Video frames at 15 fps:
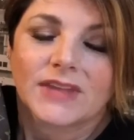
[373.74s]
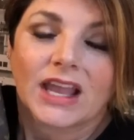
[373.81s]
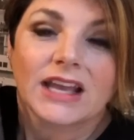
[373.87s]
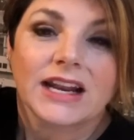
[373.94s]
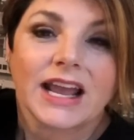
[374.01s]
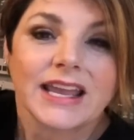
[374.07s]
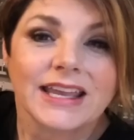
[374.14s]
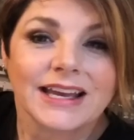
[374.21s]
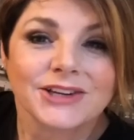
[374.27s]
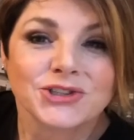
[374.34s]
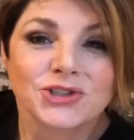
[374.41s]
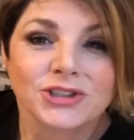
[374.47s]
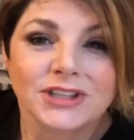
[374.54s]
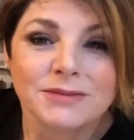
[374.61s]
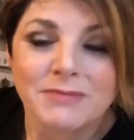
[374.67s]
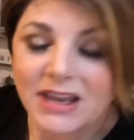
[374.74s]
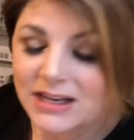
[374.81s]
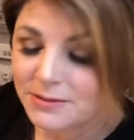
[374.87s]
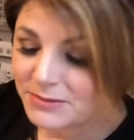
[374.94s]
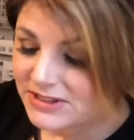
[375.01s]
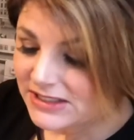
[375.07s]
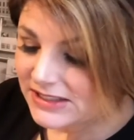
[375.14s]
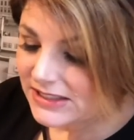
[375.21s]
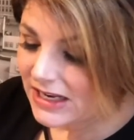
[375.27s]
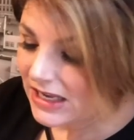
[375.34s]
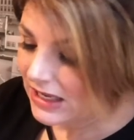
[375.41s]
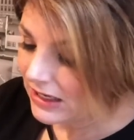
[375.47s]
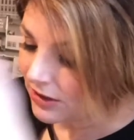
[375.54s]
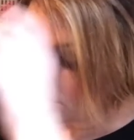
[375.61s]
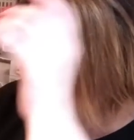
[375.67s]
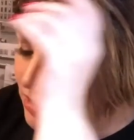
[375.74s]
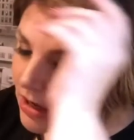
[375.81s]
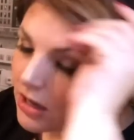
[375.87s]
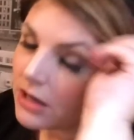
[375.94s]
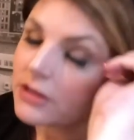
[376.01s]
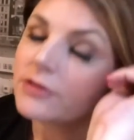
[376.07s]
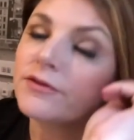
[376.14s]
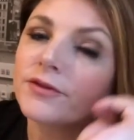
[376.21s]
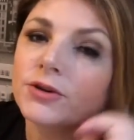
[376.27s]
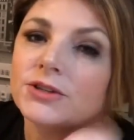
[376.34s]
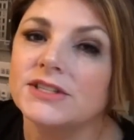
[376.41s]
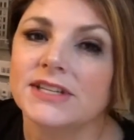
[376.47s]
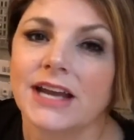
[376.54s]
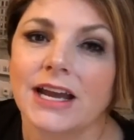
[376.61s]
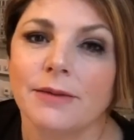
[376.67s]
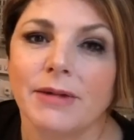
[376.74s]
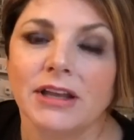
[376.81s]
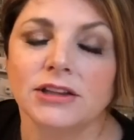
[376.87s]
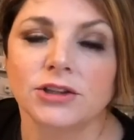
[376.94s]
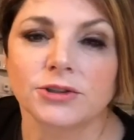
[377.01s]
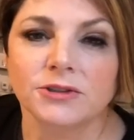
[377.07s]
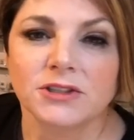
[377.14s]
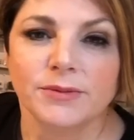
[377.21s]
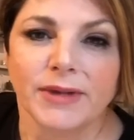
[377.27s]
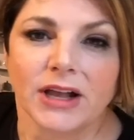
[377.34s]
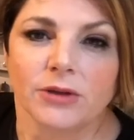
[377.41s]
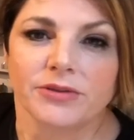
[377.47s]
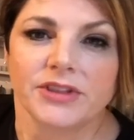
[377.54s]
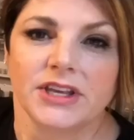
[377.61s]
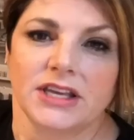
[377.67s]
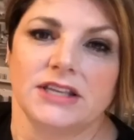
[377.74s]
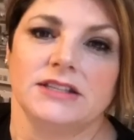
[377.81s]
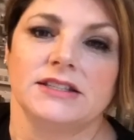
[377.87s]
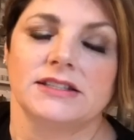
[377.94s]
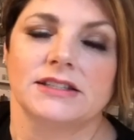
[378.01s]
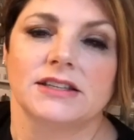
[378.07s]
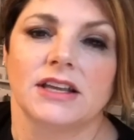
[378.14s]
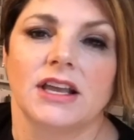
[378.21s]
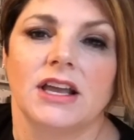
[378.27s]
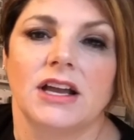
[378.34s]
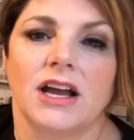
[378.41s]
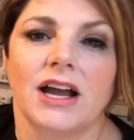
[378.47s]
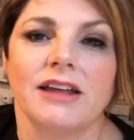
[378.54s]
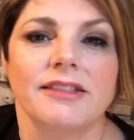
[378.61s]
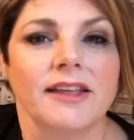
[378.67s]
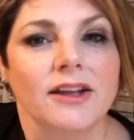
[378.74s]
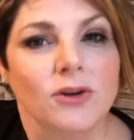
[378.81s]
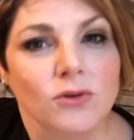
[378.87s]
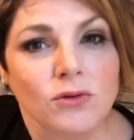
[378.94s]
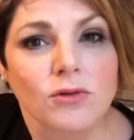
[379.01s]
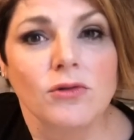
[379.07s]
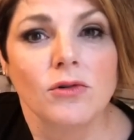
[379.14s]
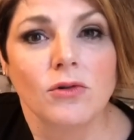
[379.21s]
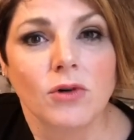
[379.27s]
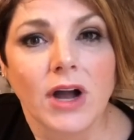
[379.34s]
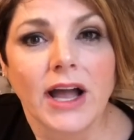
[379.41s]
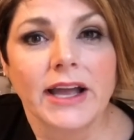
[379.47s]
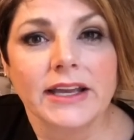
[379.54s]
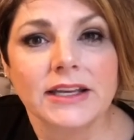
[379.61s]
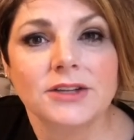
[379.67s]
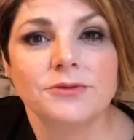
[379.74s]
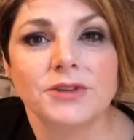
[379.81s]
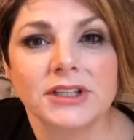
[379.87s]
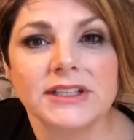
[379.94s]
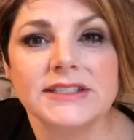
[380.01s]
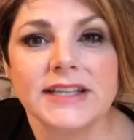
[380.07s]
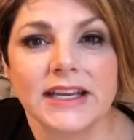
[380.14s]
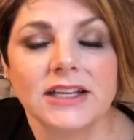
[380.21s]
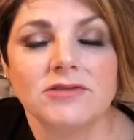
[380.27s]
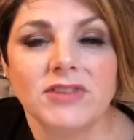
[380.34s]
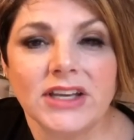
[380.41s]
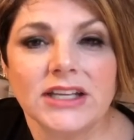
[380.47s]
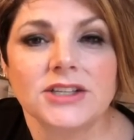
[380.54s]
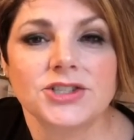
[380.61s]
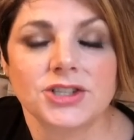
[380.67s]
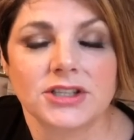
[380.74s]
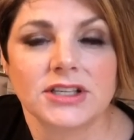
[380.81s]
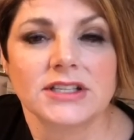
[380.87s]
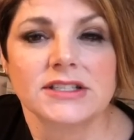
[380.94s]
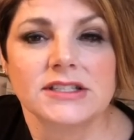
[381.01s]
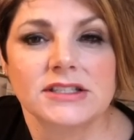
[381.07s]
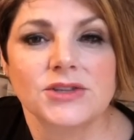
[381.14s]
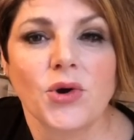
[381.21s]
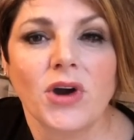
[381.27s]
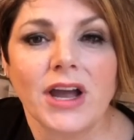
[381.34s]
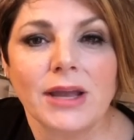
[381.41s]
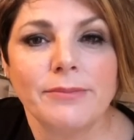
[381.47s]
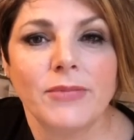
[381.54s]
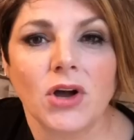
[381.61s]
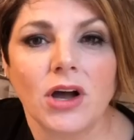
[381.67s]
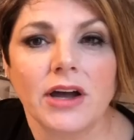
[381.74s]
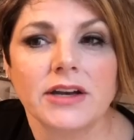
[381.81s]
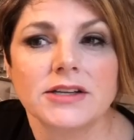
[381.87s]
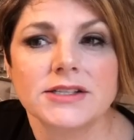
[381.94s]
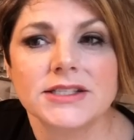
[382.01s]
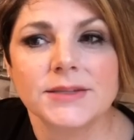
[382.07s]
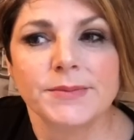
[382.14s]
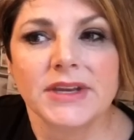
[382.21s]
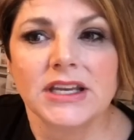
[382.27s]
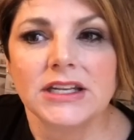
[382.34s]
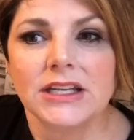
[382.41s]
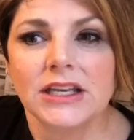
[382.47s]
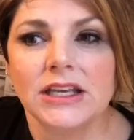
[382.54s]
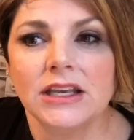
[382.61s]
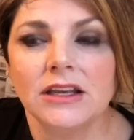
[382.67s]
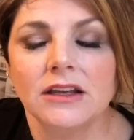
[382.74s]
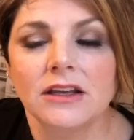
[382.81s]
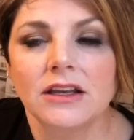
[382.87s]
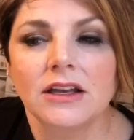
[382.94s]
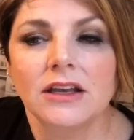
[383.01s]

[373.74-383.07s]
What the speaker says: And I actually made a mistake. The first time I learned about this, I thought, oh, I can really take advantage of this. So I bought a Speedy,